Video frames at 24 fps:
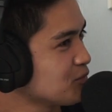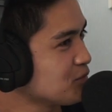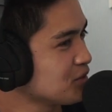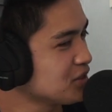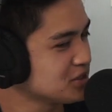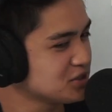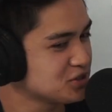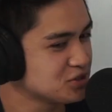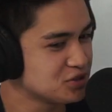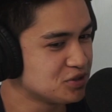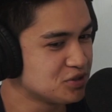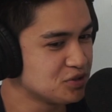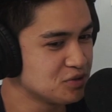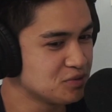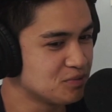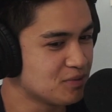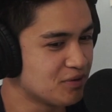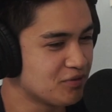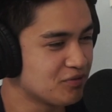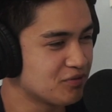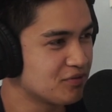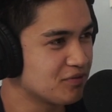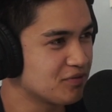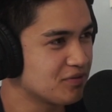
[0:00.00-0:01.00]
what did you do
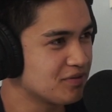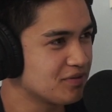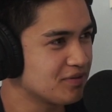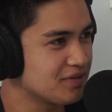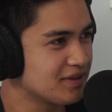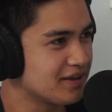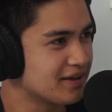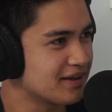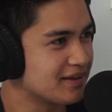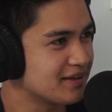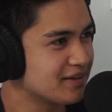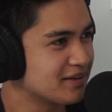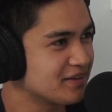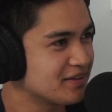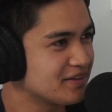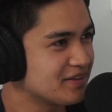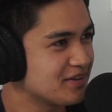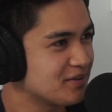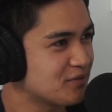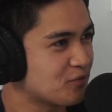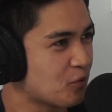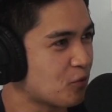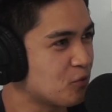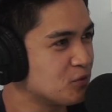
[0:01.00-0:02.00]
before? Like,
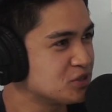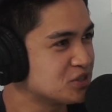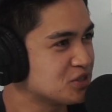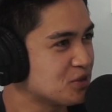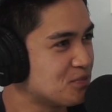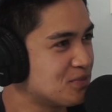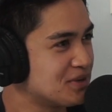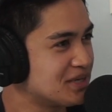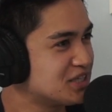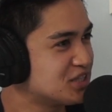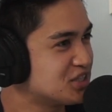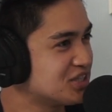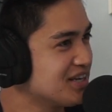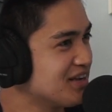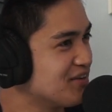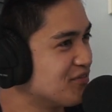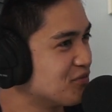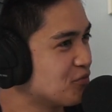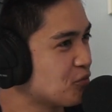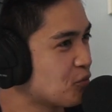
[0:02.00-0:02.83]
what was the big shift?